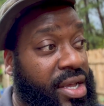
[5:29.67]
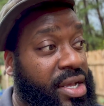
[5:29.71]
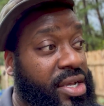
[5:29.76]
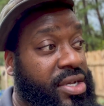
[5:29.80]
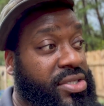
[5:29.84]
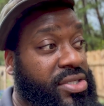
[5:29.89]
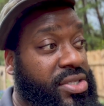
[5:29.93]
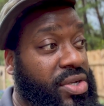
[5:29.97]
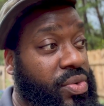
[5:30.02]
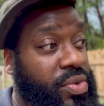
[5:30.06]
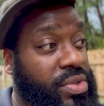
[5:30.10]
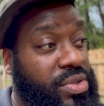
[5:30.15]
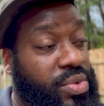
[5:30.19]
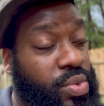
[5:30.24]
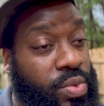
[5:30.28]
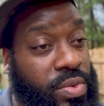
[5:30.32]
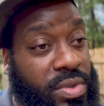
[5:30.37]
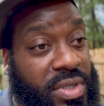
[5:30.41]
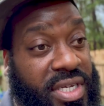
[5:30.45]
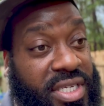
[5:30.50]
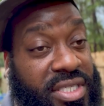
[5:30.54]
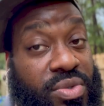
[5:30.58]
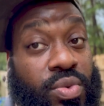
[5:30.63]
So it's,
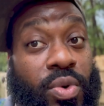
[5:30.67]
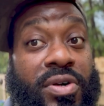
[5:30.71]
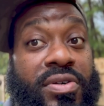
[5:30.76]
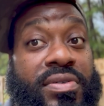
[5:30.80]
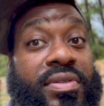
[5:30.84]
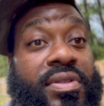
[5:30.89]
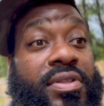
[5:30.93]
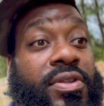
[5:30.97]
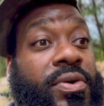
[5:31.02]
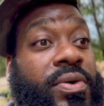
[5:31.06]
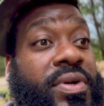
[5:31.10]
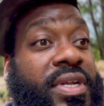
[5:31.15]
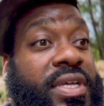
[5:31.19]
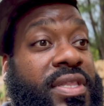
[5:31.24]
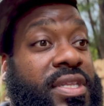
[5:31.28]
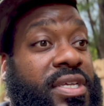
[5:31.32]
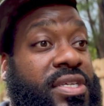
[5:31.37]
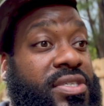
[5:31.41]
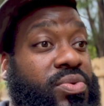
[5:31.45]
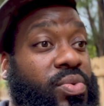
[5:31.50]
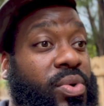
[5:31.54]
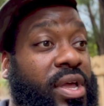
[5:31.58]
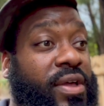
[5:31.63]
it's worth doing it
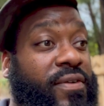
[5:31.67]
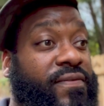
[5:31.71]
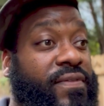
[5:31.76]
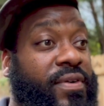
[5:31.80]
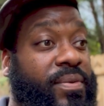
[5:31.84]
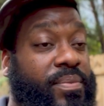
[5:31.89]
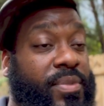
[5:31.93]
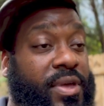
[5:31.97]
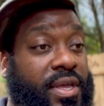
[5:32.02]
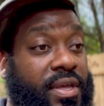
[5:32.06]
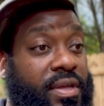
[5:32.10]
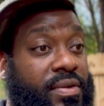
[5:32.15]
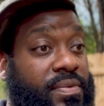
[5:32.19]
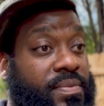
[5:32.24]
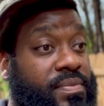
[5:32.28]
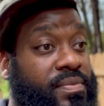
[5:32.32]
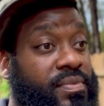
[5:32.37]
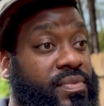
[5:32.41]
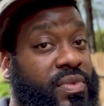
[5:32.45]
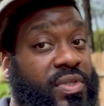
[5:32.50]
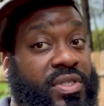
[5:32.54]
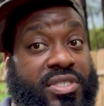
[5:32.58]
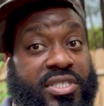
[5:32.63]
this way for me,
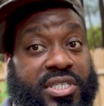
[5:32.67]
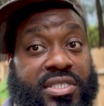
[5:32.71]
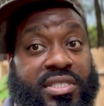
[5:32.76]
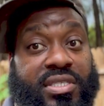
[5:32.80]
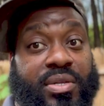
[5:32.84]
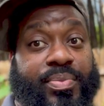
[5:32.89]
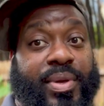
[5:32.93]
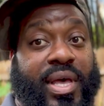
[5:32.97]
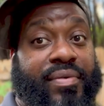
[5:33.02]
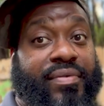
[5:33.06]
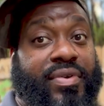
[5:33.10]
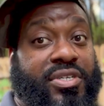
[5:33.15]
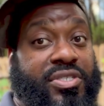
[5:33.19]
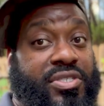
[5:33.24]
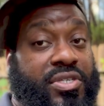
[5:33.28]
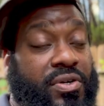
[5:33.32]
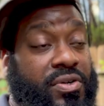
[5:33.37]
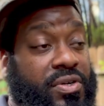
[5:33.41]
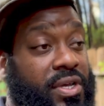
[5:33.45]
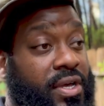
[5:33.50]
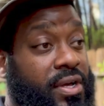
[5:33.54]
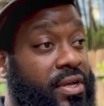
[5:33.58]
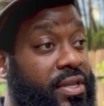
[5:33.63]
just to be able to show
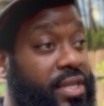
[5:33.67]
y'all